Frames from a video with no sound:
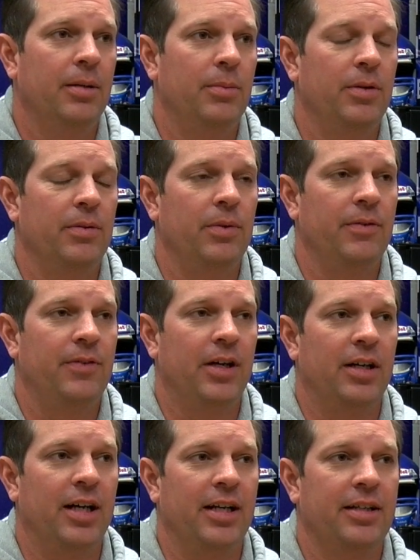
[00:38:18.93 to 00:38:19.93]
we
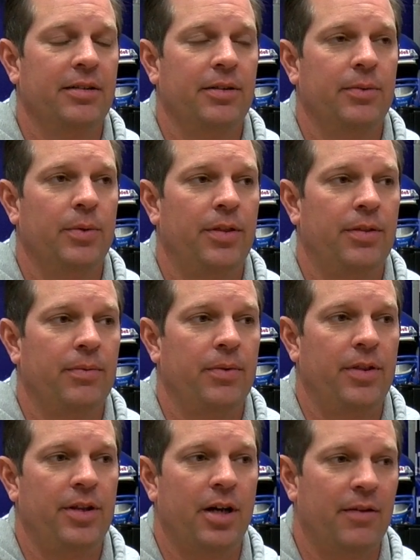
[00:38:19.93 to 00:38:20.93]
felt like
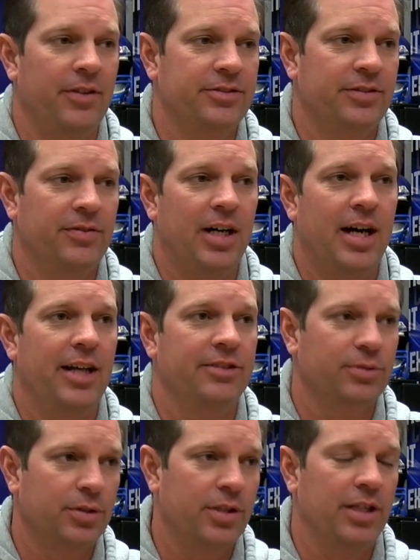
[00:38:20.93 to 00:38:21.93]
with the offensive line
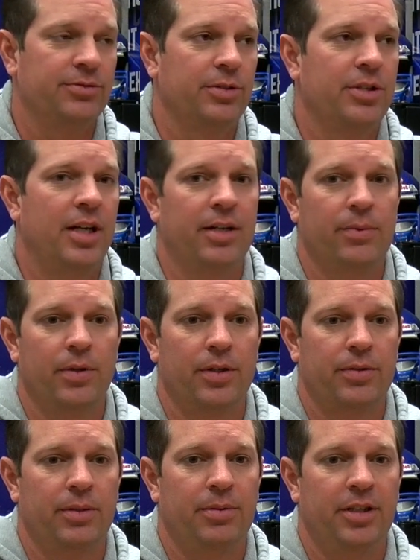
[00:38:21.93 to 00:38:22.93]
as we're trying to work
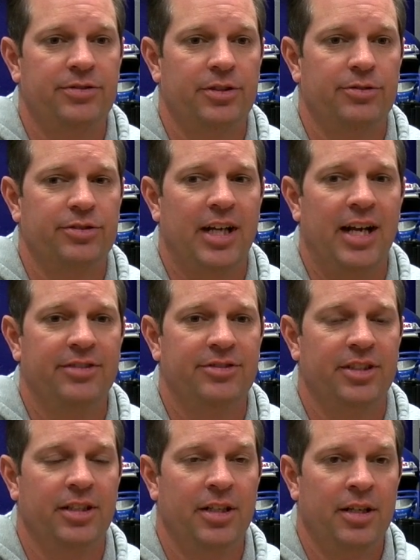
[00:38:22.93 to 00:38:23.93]
to replace those guys,
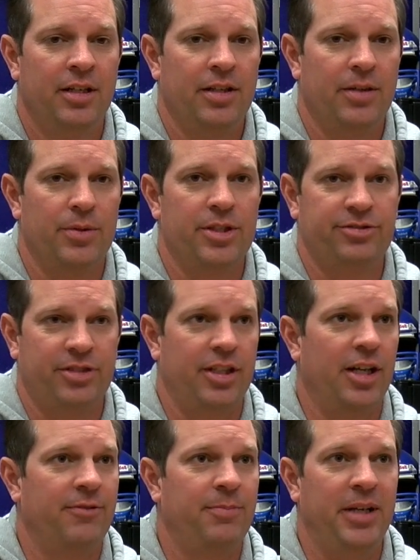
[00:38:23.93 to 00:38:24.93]
that there were just
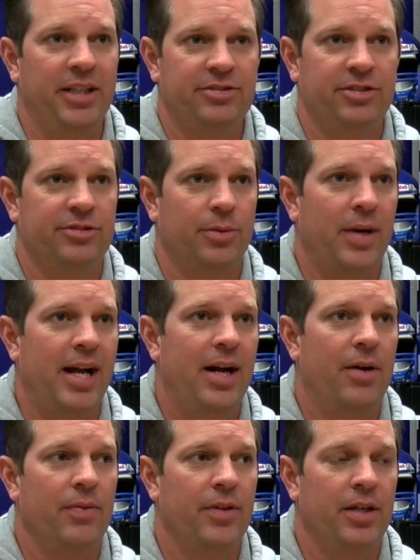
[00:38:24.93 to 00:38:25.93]
enough pieces
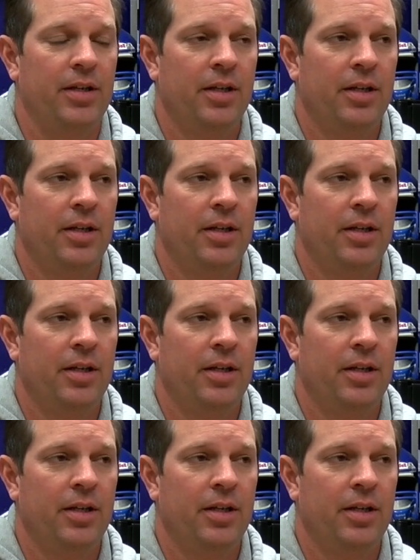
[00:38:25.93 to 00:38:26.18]
around that